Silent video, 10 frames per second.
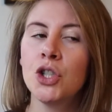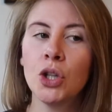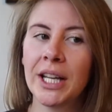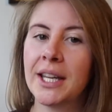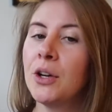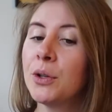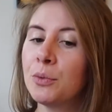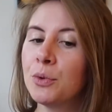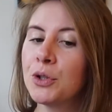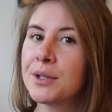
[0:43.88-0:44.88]
like, here are
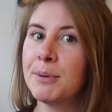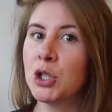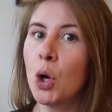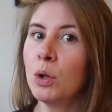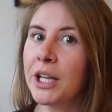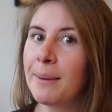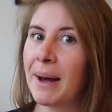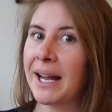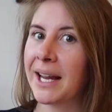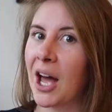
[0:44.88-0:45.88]
the rules, but don't look at
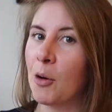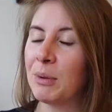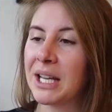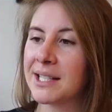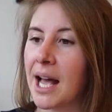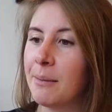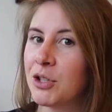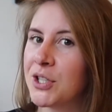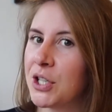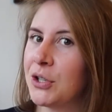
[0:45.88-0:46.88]
my account because I'm
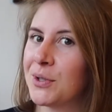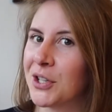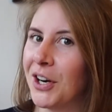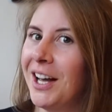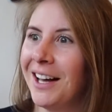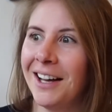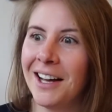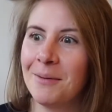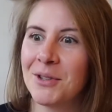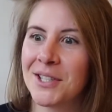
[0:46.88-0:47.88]
just a user.
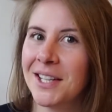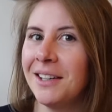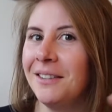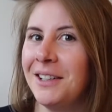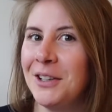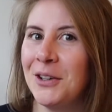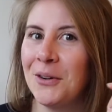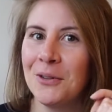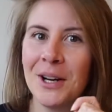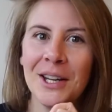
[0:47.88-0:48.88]
I'm just like
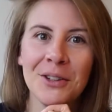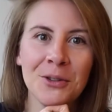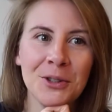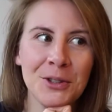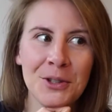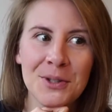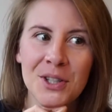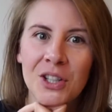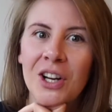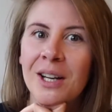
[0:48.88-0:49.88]
a regular old
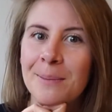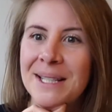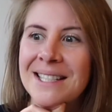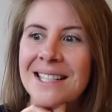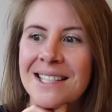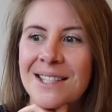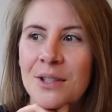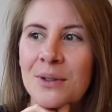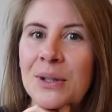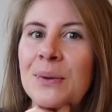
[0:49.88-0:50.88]
user, not a business,
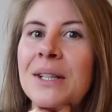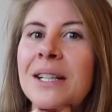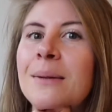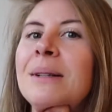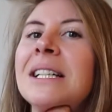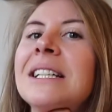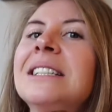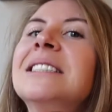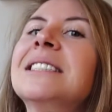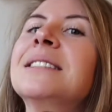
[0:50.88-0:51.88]
so don't look at my
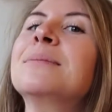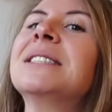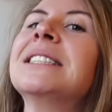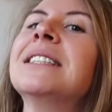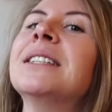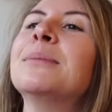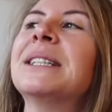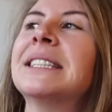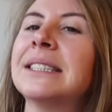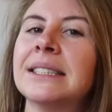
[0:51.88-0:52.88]
account because I'm setting a
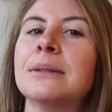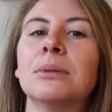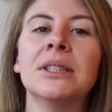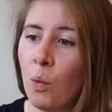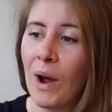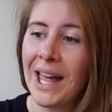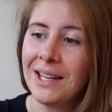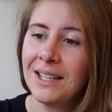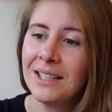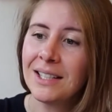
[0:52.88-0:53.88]
bad example.
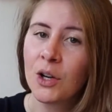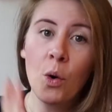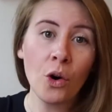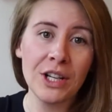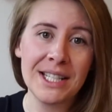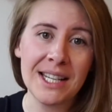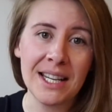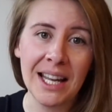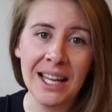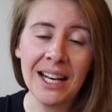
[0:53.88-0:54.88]
When
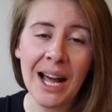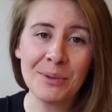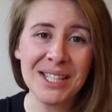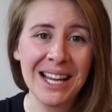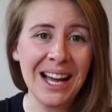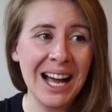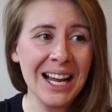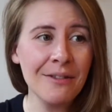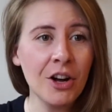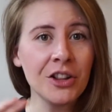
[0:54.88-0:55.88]
quarantine hit, I was like, I
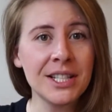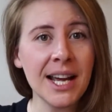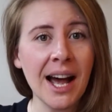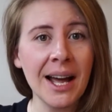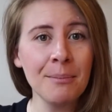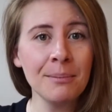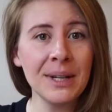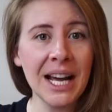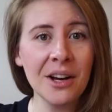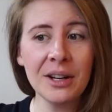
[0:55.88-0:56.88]
have all the time
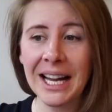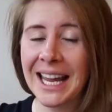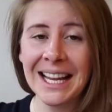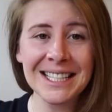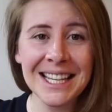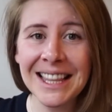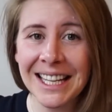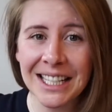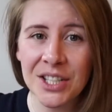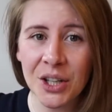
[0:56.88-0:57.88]
now. I can't say
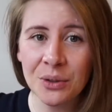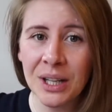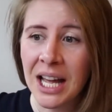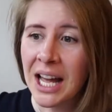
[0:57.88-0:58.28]
that I don't.